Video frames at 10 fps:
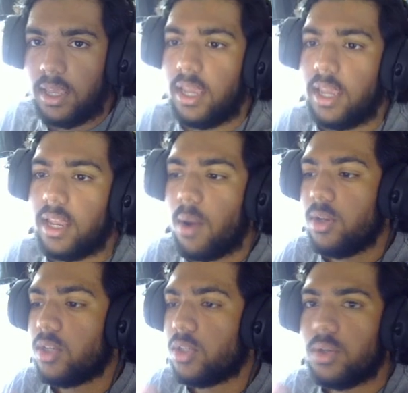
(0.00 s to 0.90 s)
and I want
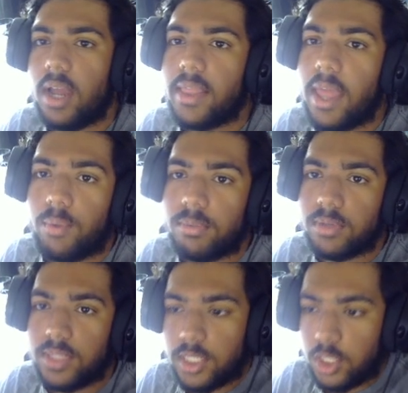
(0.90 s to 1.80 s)
to show you how that
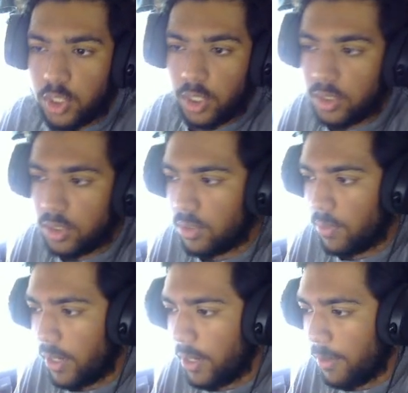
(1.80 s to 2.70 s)
represents the charts
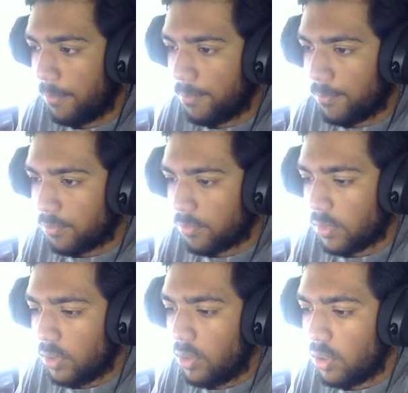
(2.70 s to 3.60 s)
right here.
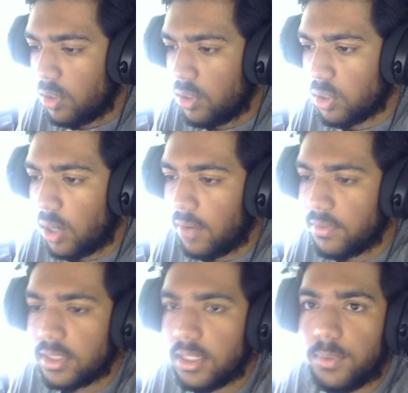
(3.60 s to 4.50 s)
So
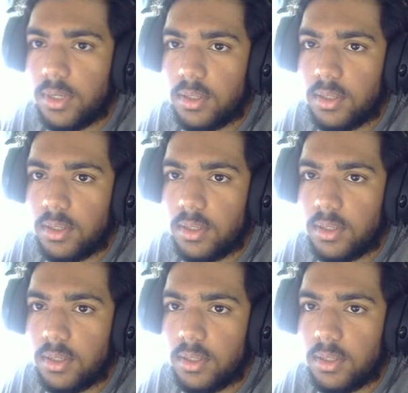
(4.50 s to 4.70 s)
obviously we know